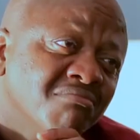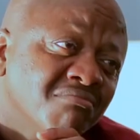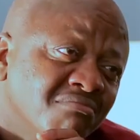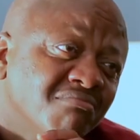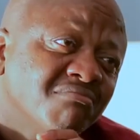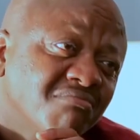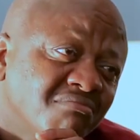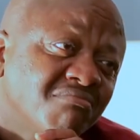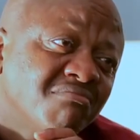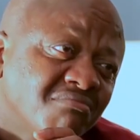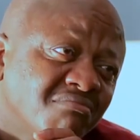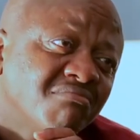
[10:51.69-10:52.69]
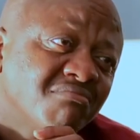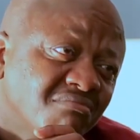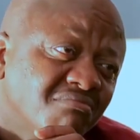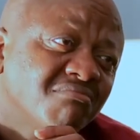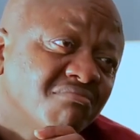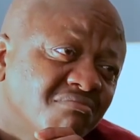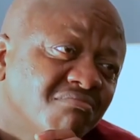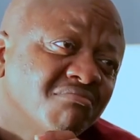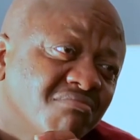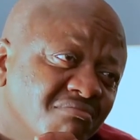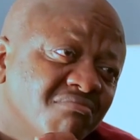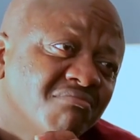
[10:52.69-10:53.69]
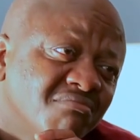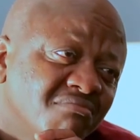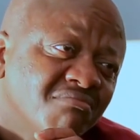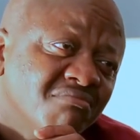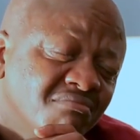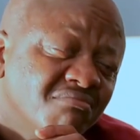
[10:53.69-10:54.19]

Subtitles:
so wrong with me trying to lose some weight?